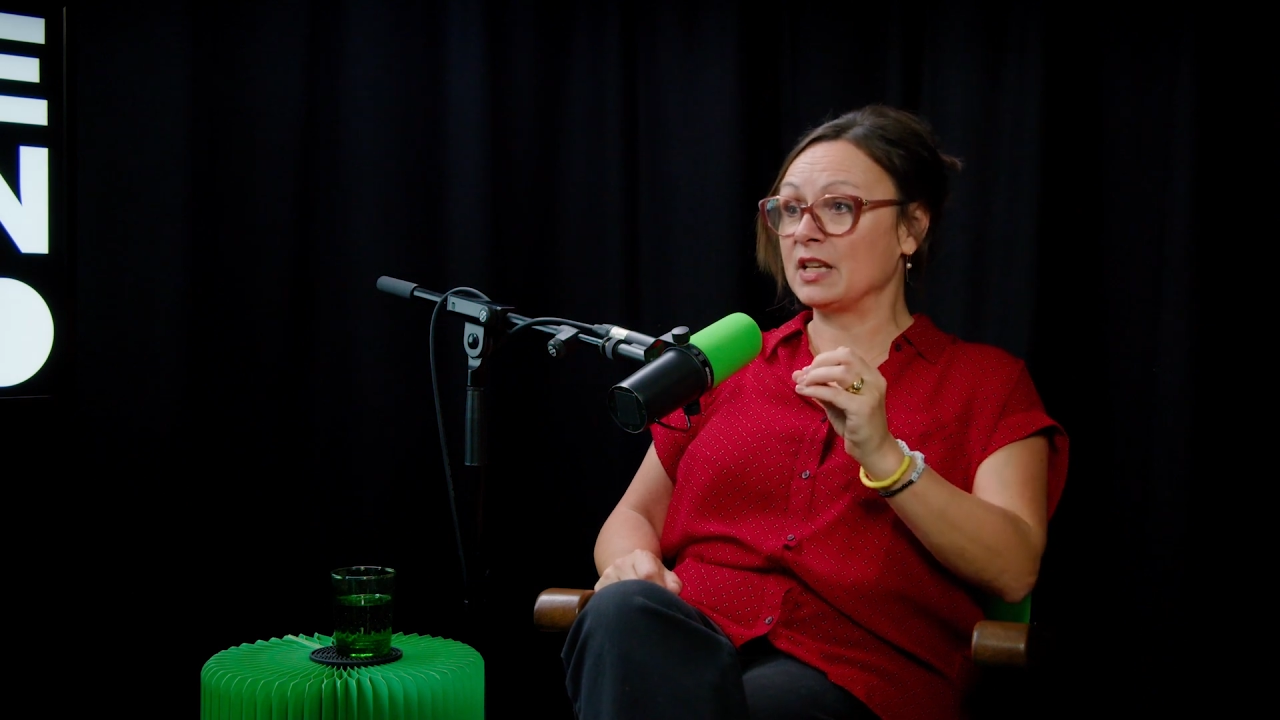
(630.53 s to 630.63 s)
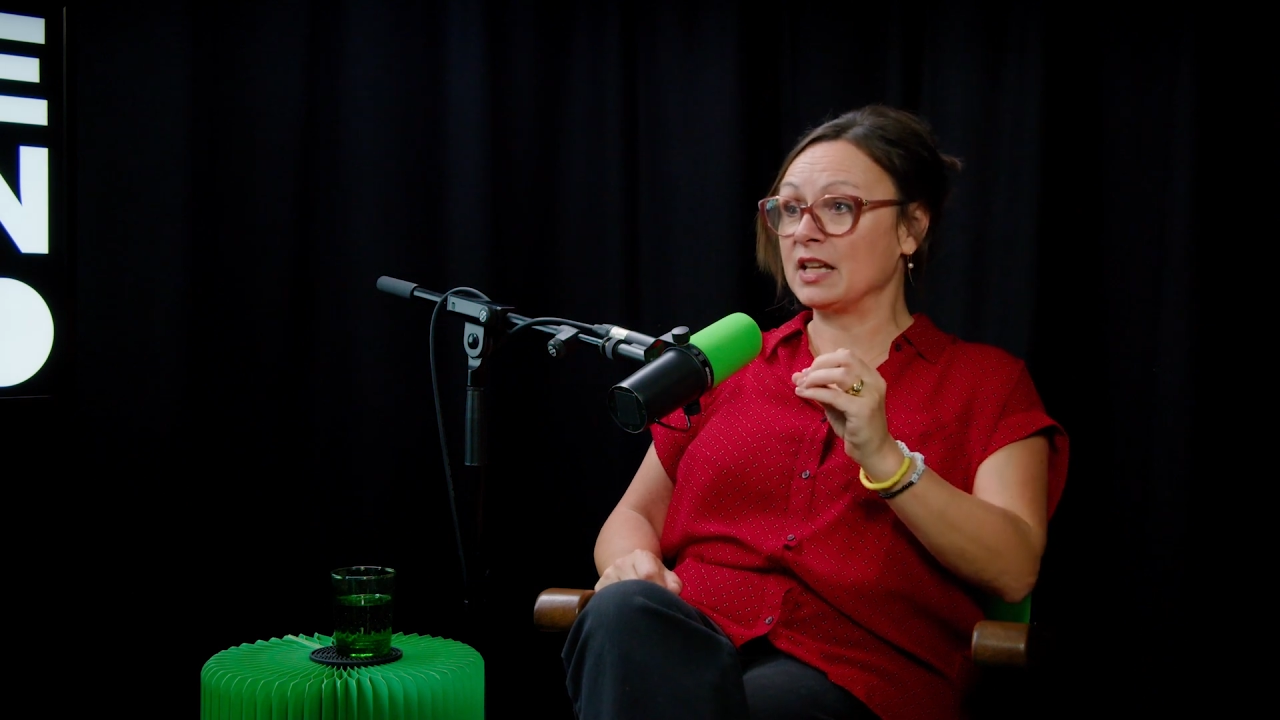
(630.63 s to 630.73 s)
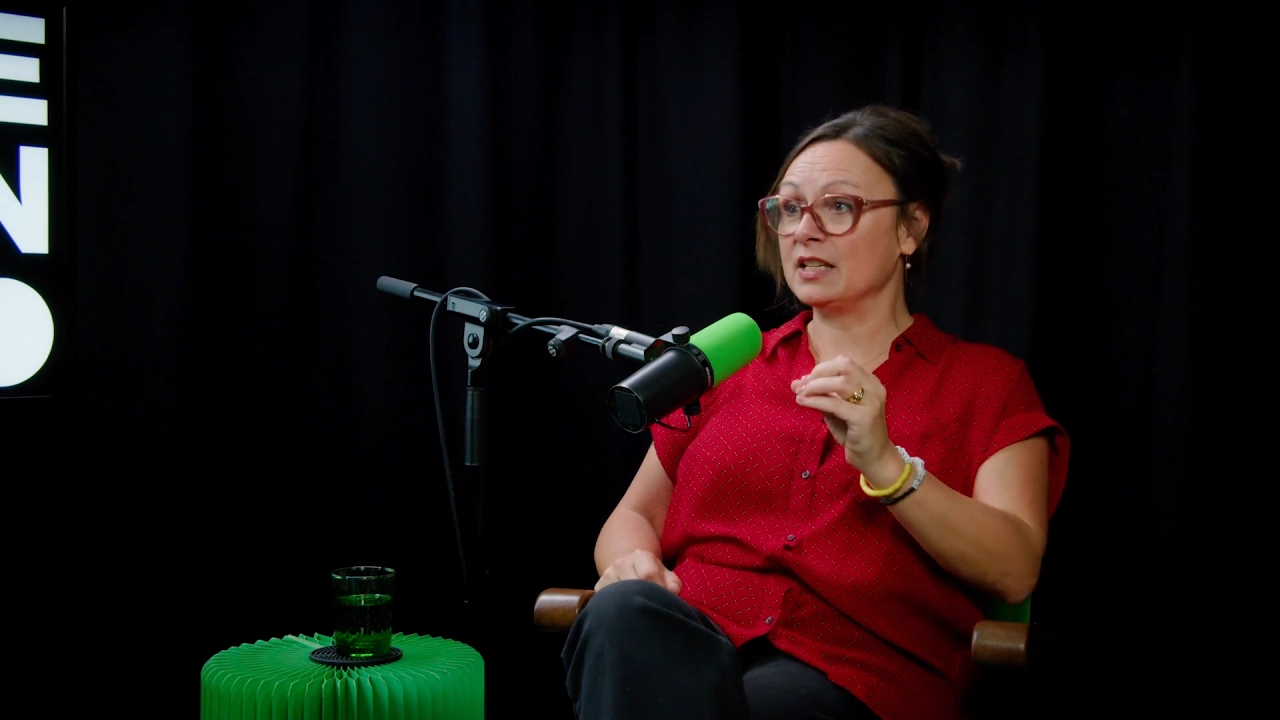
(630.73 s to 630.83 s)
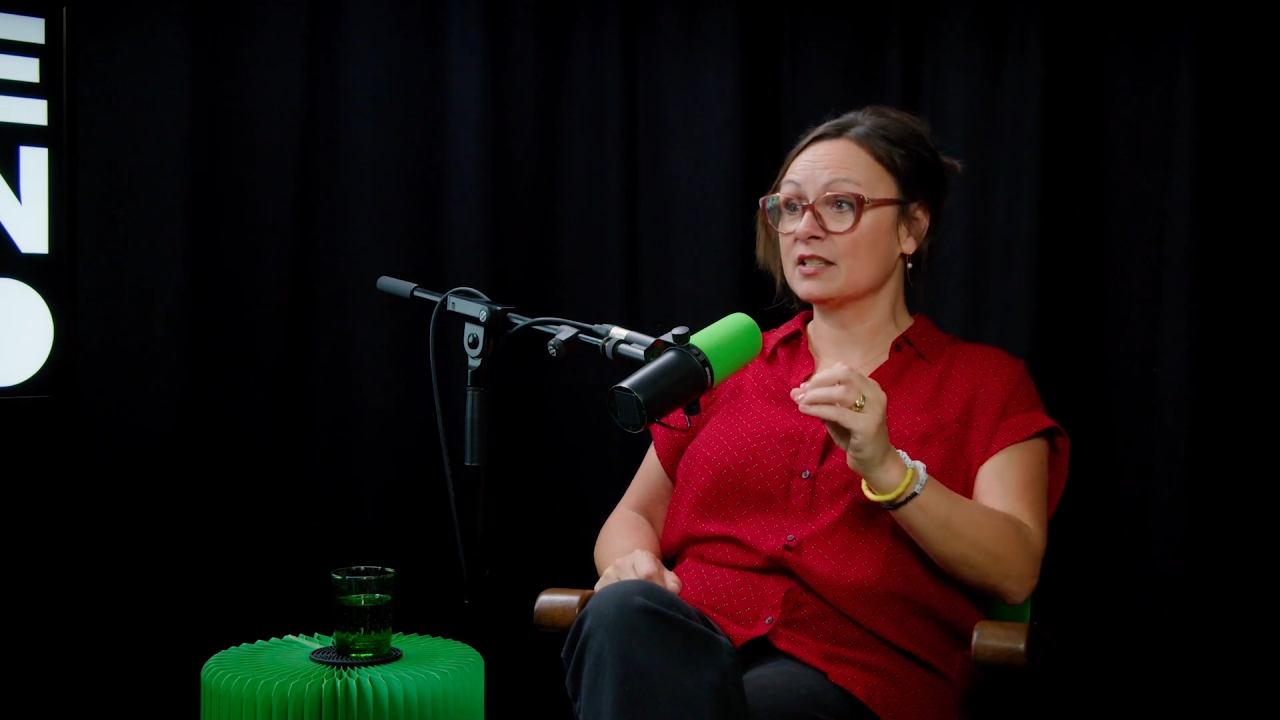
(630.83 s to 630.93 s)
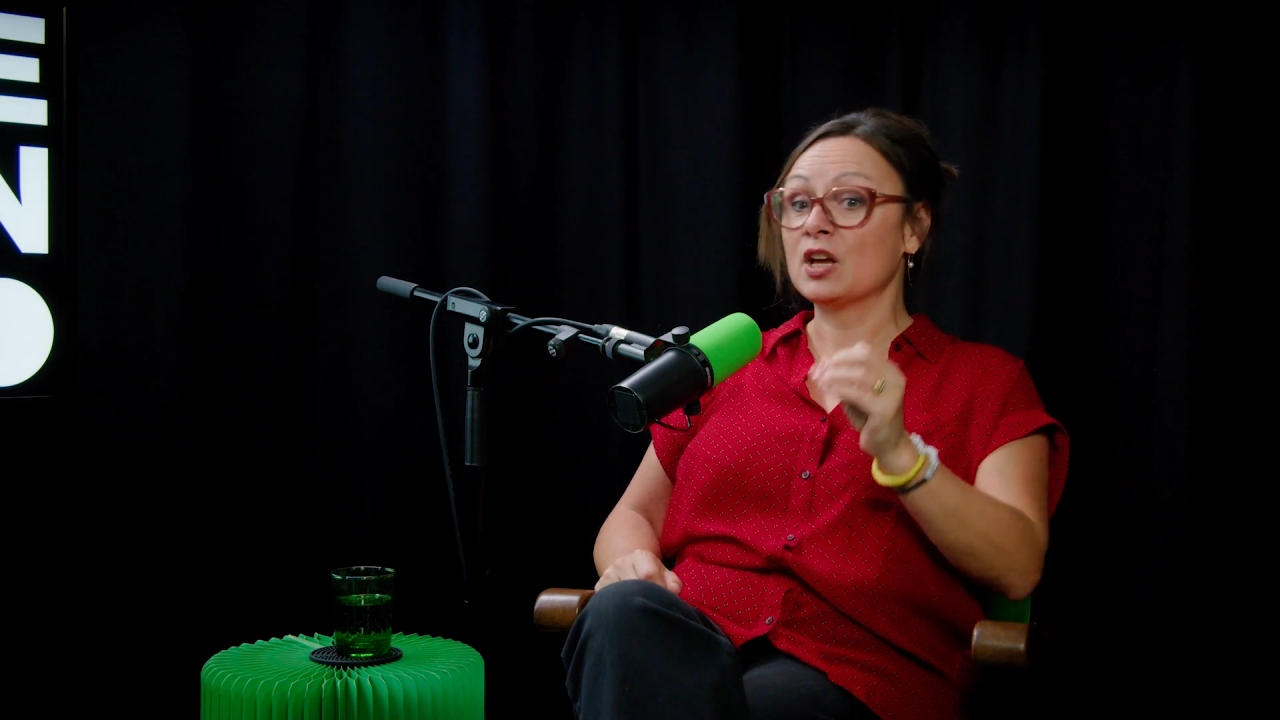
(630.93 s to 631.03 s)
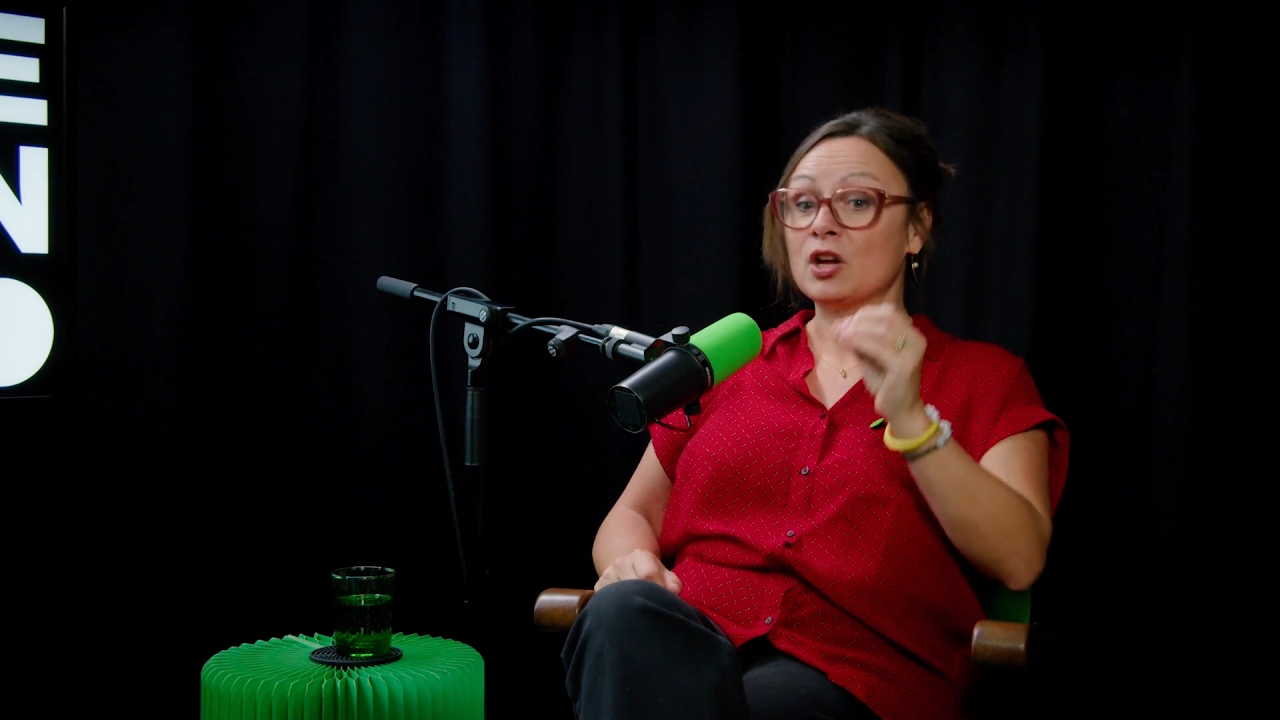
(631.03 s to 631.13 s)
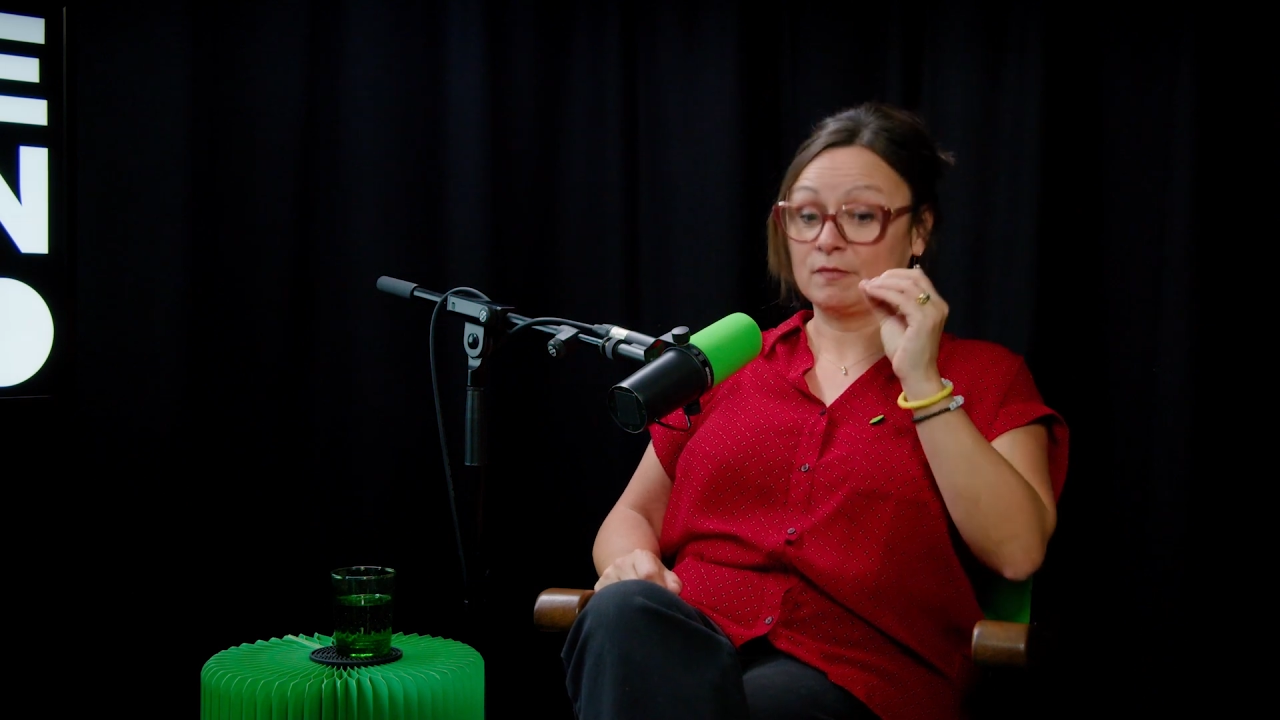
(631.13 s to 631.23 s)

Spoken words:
needs,